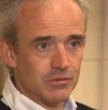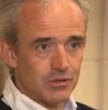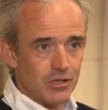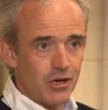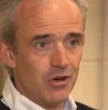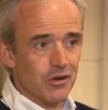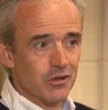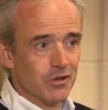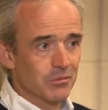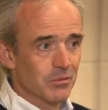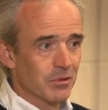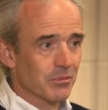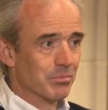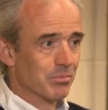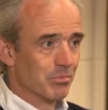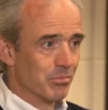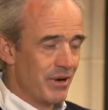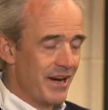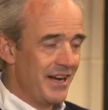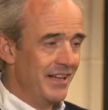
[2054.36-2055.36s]
talking with
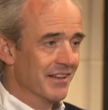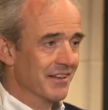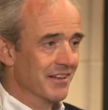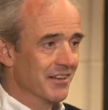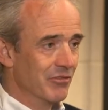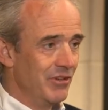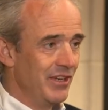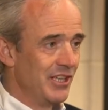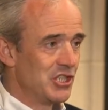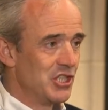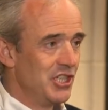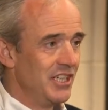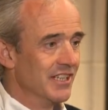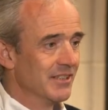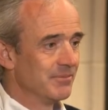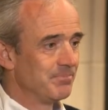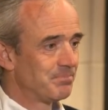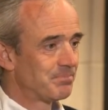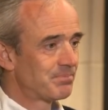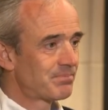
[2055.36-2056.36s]
Brendan and
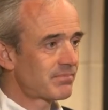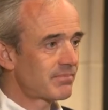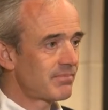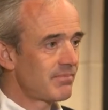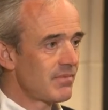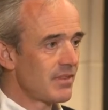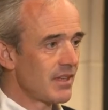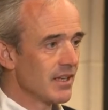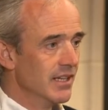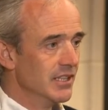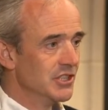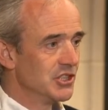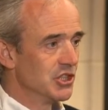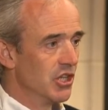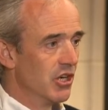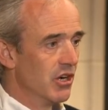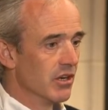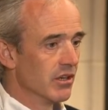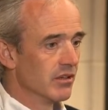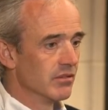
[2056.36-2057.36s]
Richie, and
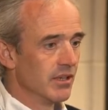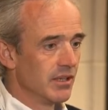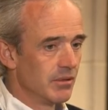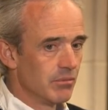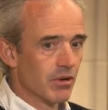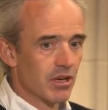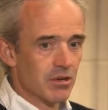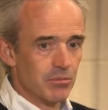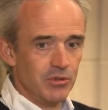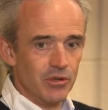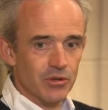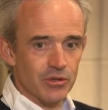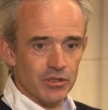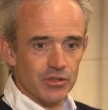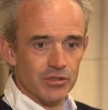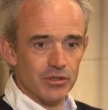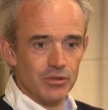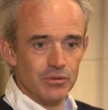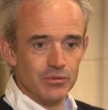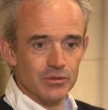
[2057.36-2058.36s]
Sean, like, what are we going
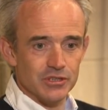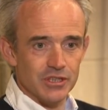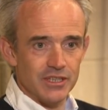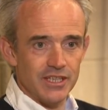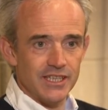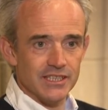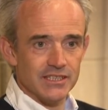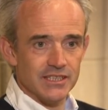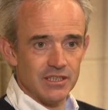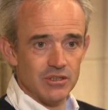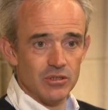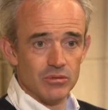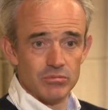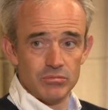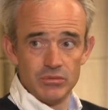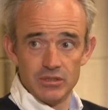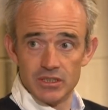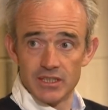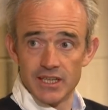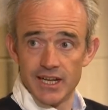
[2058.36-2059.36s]
to do? So they said, look,
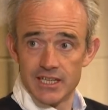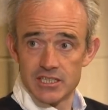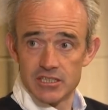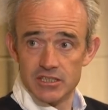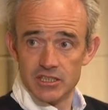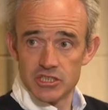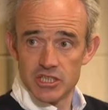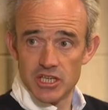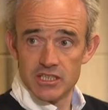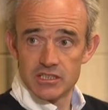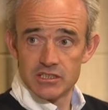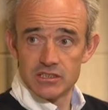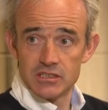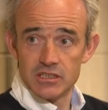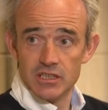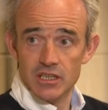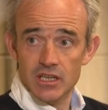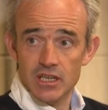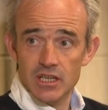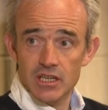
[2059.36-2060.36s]
we can cancel the
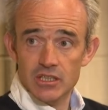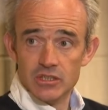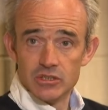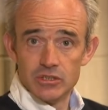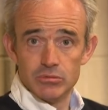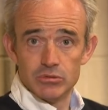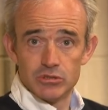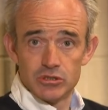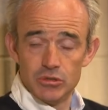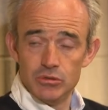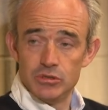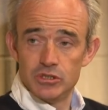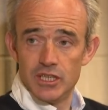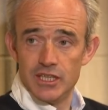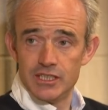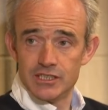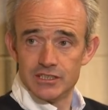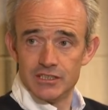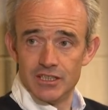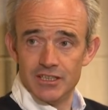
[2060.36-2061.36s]
chases. So there was two
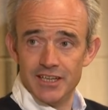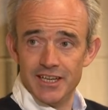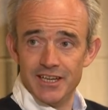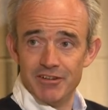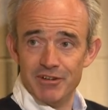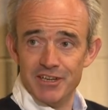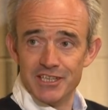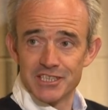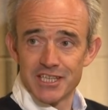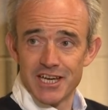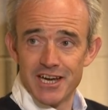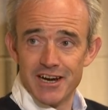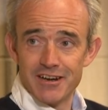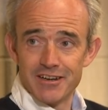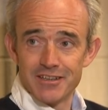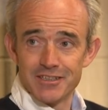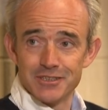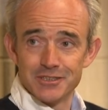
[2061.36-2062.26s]
chases on an eight race card.